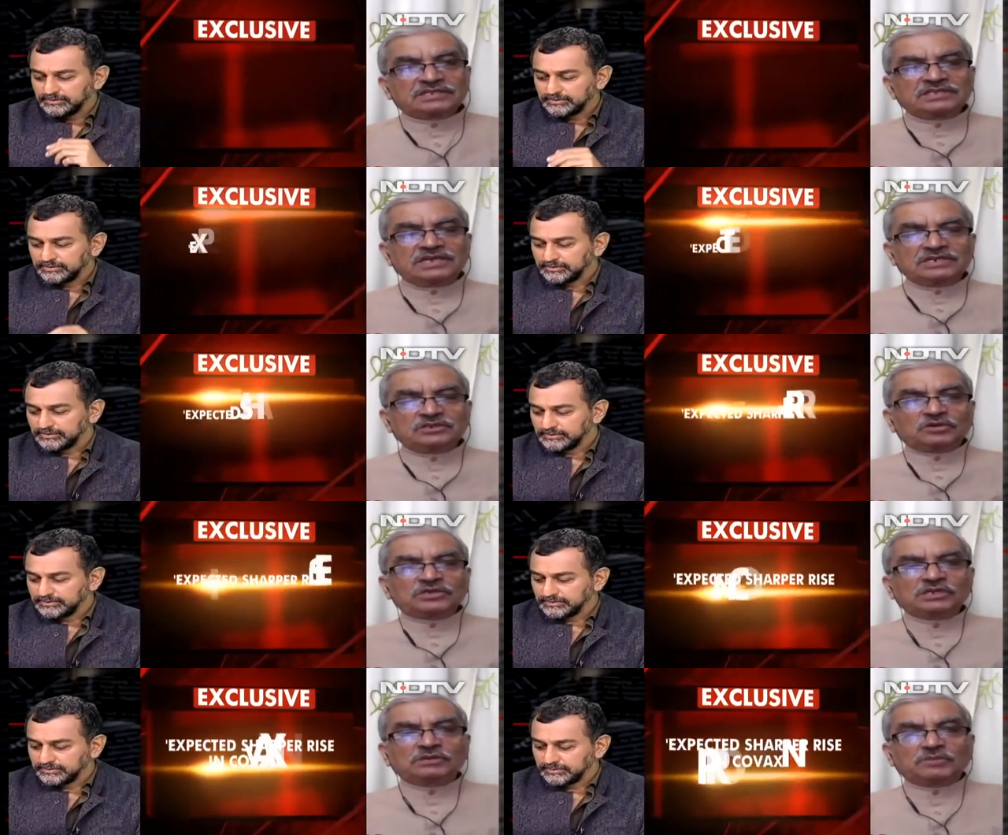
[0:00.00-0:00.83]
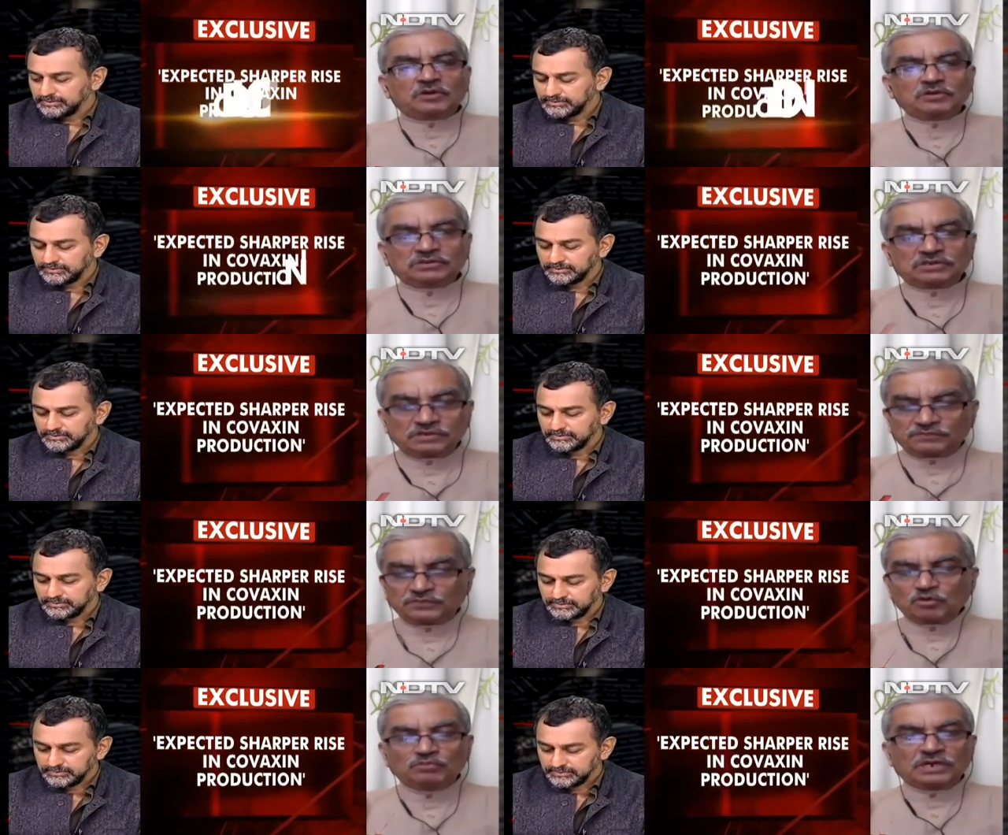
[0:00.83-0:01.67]
Speaker 1: They are talking about a
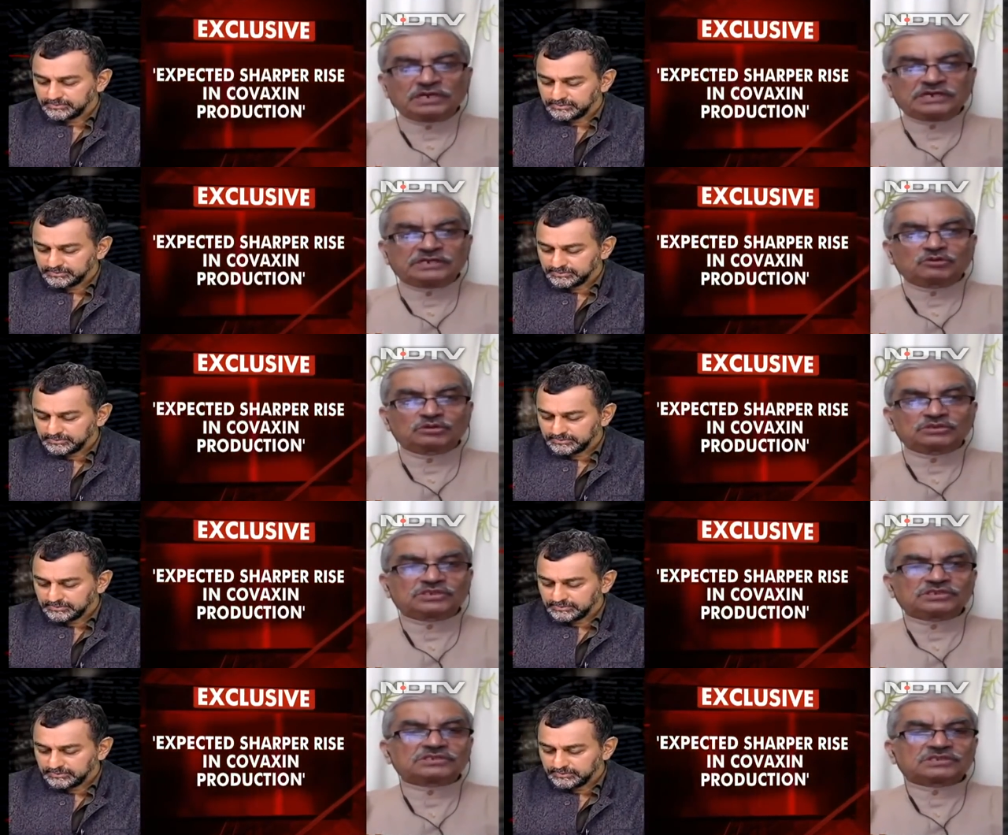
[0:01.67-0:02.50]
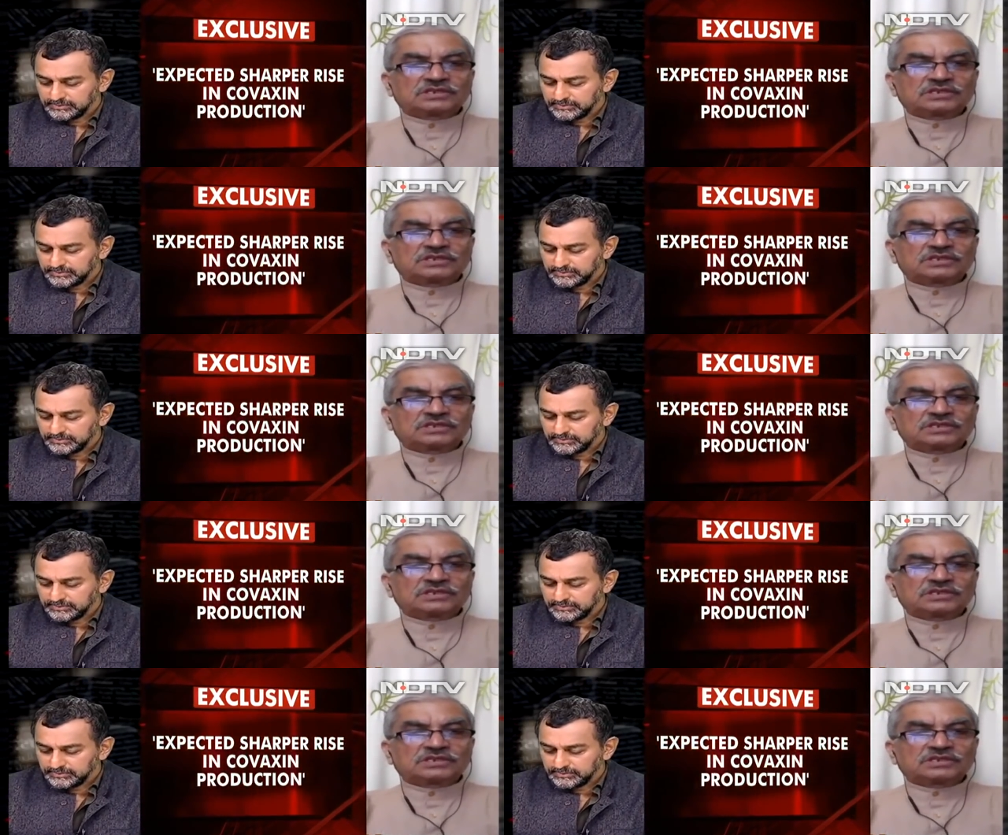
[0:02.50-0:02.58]
few million doses.